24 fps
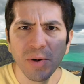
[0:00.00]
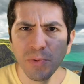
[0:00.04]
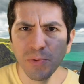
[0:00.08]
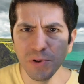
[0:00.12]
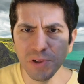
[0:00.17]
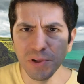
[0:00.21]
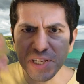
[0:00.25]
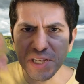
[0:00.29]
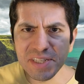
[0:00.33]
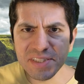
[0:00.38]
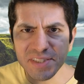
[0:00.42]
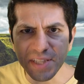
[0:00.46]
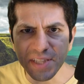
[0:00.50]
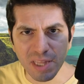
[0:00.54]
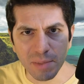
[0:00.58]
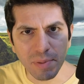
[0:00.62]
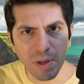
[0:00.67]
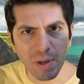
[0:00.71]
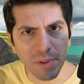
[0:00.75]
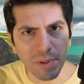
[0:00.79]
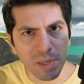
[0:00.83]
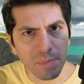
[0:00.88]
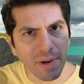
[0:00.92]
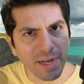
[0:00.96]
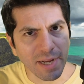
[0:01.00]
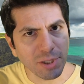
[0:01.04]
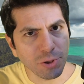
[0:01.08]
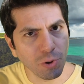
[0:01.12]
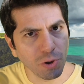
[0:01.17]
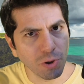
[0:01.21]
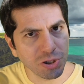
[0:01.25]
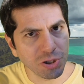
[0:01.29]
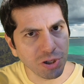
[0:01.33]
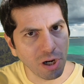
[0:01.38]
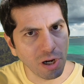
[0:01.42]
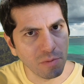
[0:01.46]
released to the public by
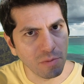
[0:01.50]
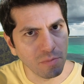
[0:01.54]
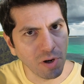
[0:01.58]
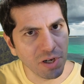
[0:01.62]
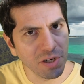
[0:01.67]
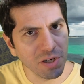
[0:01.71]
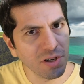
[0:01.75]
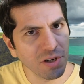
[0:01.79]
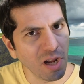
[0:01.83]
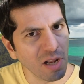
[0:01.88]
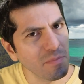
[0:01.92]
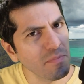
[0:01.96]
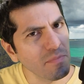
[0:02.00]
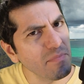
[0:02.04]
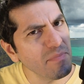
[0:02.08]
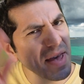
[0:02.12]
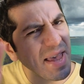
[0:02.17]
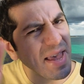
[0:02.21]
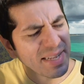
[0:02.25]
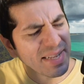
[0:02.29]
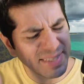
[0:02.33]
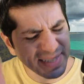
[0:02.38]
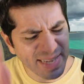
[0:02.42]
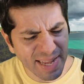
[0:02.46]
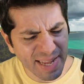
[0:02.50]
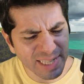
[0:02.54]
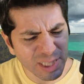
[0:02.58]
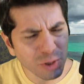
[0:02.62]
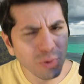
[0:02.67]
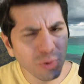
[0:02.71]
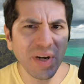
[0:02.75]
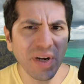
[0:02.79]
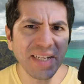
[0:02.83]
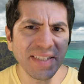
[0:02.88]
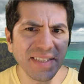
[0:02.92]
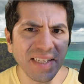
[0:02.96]
George R. R. Martin on May 10,
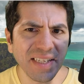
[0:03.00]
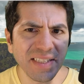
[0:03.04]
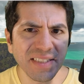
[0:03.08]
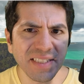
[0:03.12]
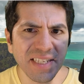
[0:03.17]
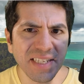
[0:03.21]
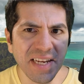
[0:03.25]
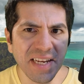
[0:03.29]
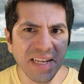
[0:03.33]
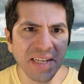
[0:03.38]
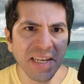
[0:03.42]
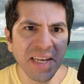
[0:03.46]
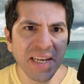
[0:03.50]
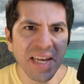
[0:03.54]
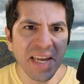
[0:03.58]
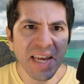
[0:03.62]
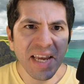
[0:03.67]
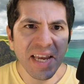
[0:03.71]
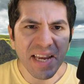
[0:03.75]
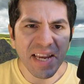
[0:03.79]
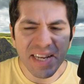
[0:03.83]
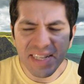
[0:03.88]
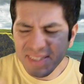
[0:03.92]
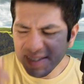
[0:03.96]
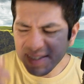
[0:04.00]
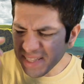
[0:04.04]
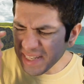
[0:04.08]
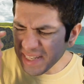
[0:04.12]
2016, is the